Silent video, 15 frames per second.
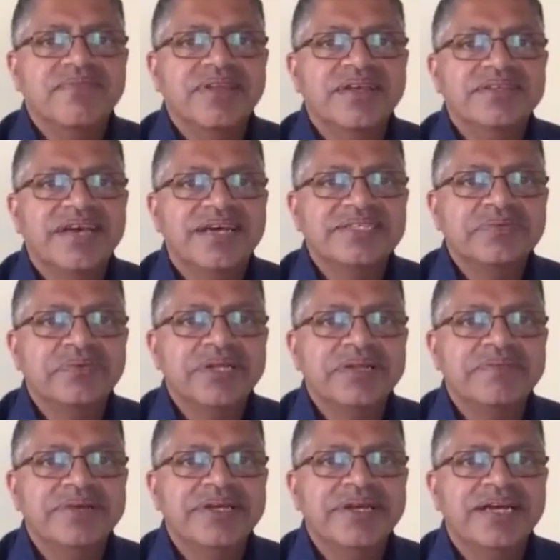so I just want you
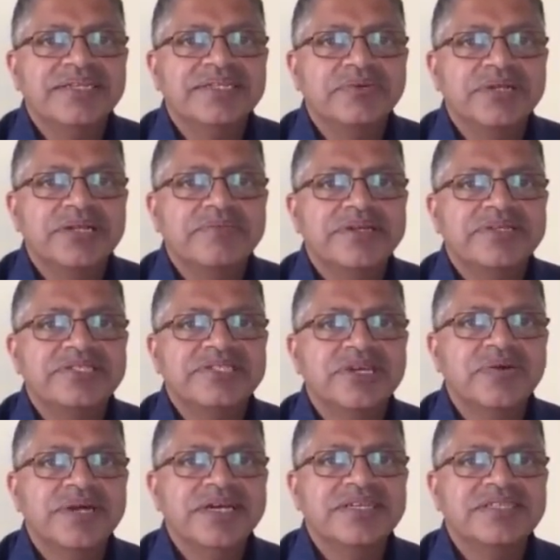to be, I just want you to be
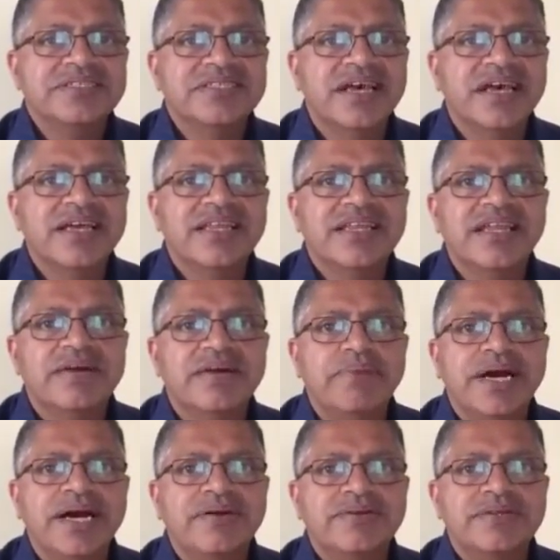so excited
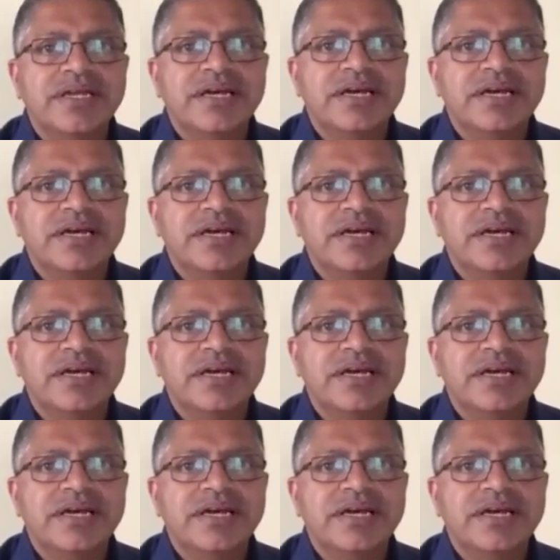about,